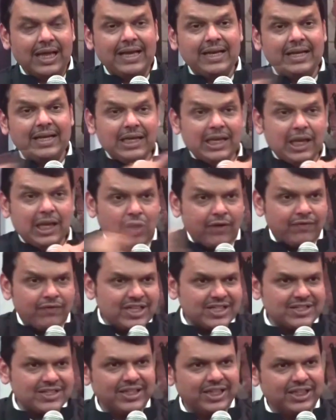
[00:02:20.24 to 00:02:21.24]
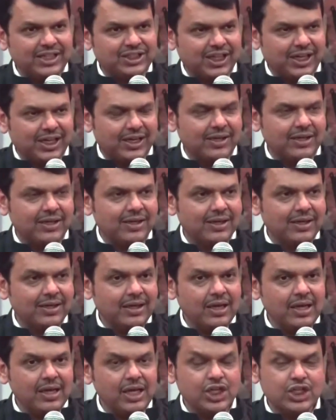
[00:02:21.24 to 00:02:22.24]
And none of this nation
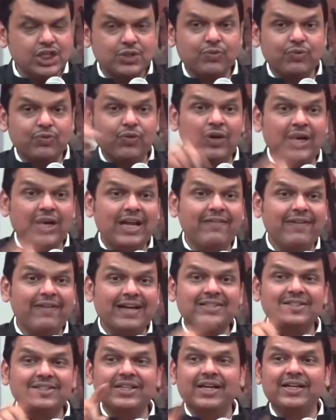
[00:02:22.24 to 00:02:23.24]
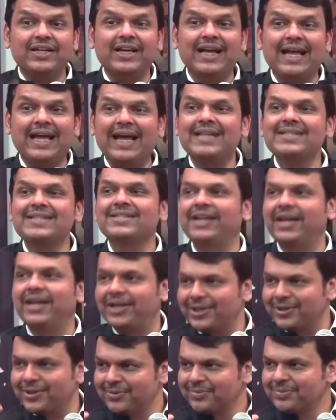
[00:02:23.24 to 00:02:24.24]
is fully vaccinated as
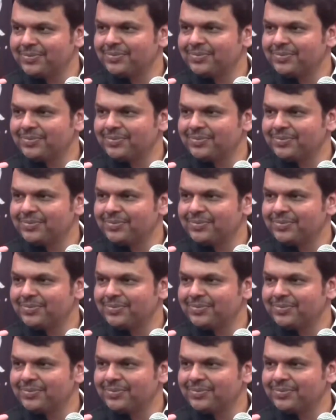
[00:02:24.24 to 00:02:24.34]
yet.